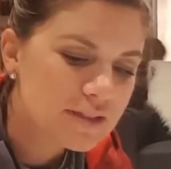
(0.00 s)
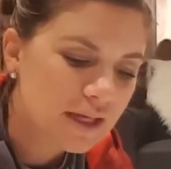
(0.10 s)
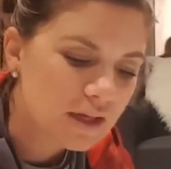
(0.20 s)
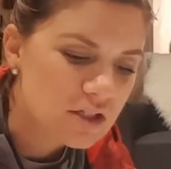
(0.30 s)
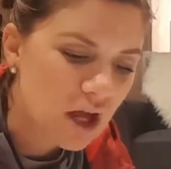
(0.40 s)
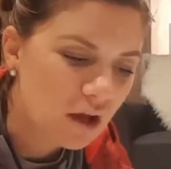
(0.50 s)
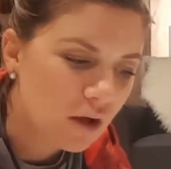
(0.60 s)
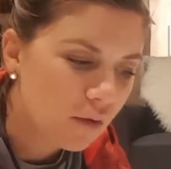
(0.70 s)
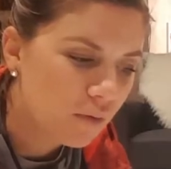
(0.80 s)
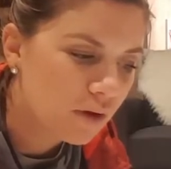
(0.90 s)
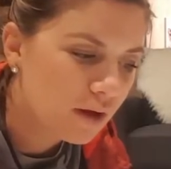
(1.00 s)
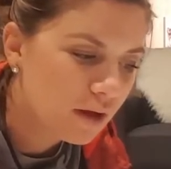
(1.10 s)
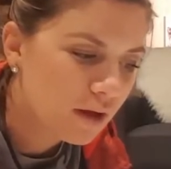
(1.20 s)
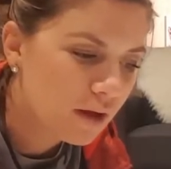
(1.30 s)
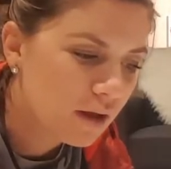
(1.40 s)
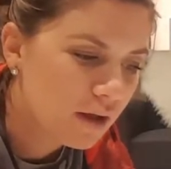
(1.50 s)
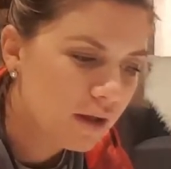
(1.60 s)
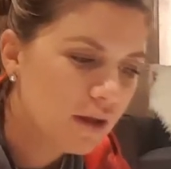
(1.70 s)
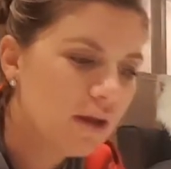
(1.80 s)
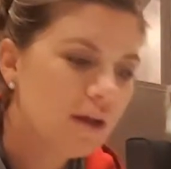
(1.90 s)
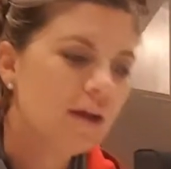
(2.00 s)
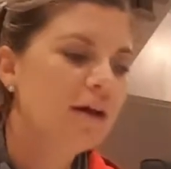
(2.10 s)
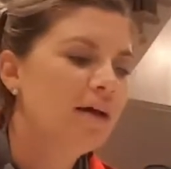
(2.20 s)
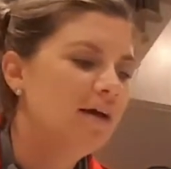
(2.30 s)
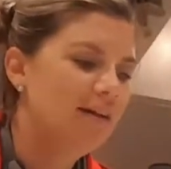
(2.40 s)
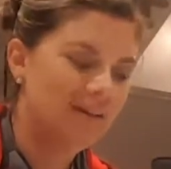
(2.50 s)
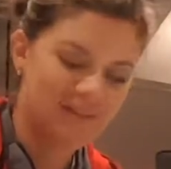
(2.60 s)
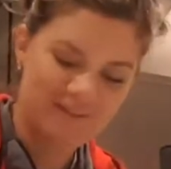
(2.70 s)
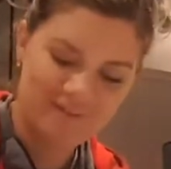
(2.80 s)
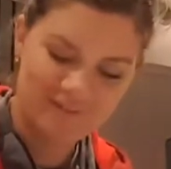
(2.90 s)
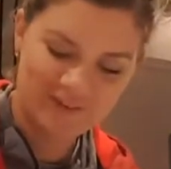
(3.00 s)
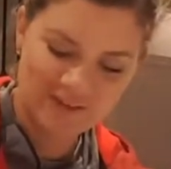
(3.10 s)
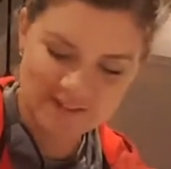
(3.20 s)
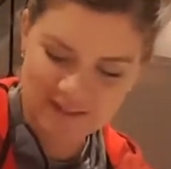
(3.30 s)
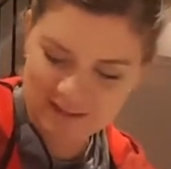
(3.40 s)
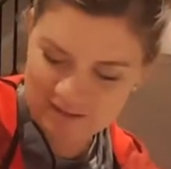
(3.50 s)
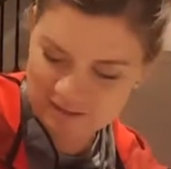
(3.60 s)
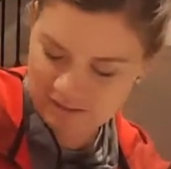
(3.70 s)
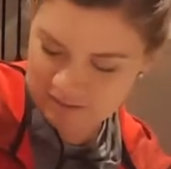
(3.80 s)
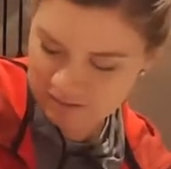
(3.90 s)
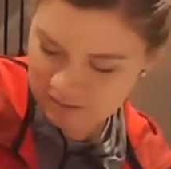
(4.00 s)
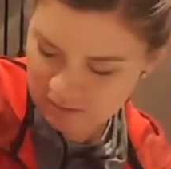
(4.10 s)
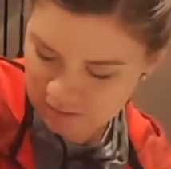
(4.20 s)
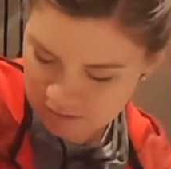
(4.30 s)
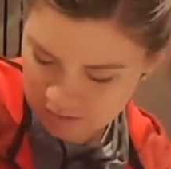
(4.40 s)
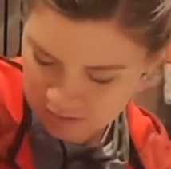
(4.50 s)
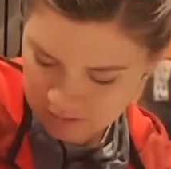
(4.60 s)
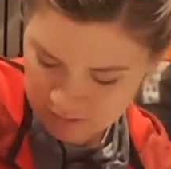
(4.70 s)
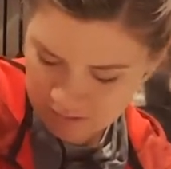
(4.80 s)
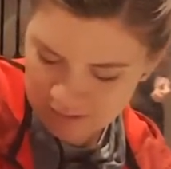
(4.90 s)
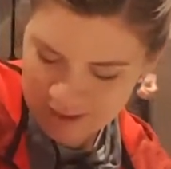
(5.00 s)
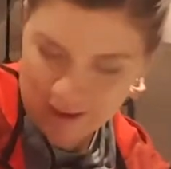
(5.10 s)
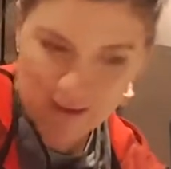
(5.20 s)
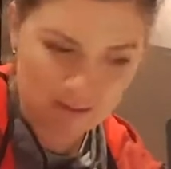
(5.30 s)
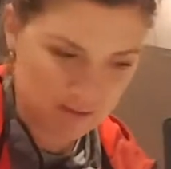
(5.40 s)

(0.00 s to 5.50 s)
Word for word: like a taco. It's not a taco. It's what a, is it? It's a... Can't get